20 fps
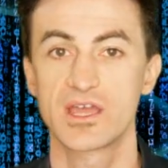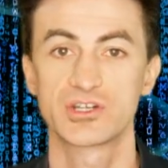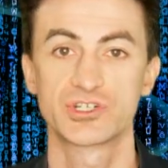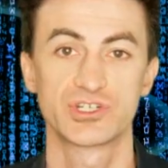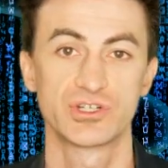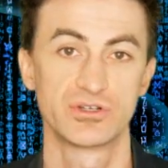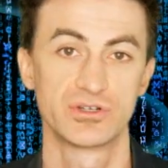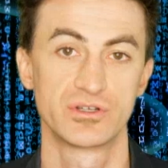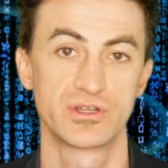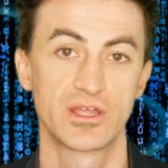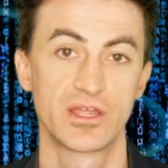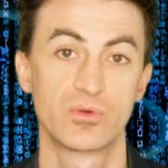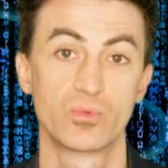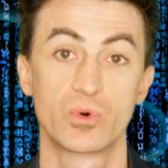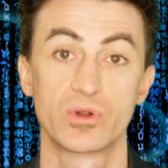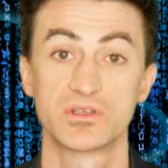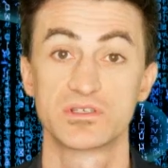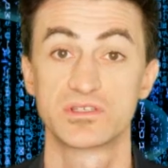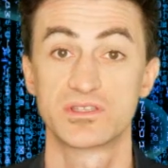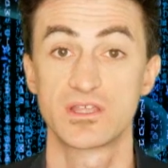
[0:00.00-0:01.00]
And what
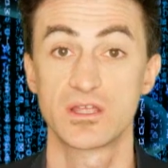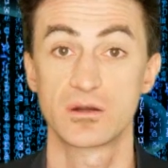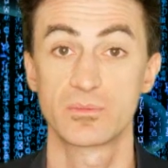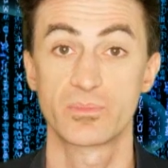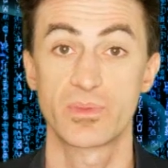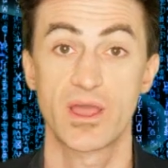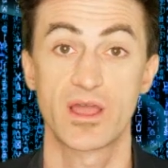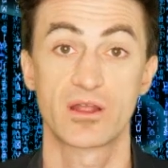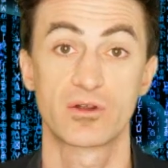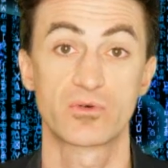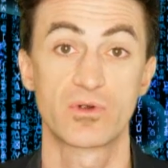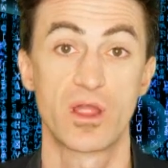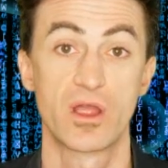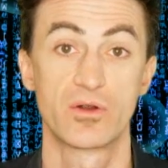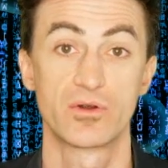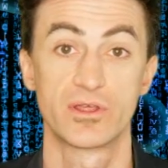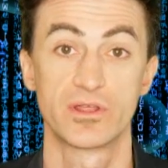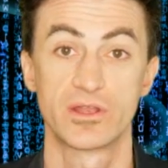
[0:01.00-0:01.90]
is their background?